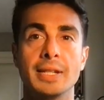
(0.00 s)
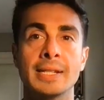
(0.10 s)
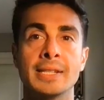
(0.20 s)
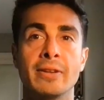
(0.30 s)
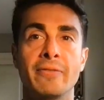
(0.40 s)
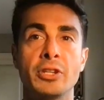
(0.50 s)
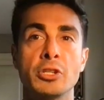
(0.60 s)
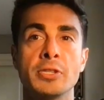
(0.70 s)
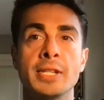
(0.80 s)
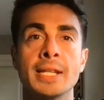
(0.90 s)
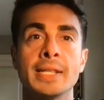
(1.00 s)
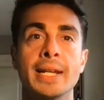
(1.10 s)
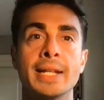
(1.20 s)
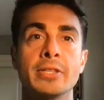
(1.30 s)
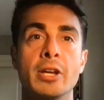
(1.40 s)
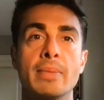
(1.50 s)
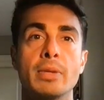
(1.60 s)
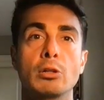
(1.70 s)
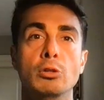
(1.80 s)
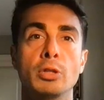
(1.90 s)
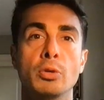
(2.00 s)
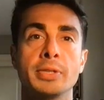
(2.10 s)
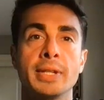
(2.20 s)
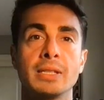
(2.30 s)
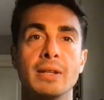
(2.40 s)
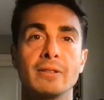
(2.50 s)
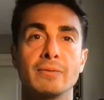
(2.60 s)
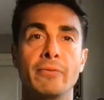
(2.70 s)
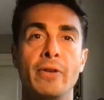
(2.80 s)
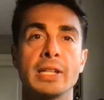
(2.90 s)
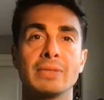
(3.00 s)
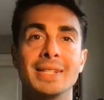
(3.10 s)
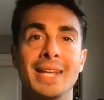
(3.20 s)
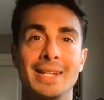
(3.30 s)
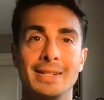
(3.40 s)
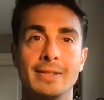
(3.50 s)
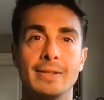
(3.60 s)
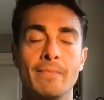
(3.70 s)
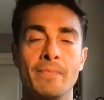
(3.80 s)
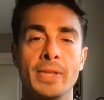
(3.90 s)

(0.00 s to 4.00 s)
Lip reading: is a deficiency in the enzyme glucose-6-phosphatase.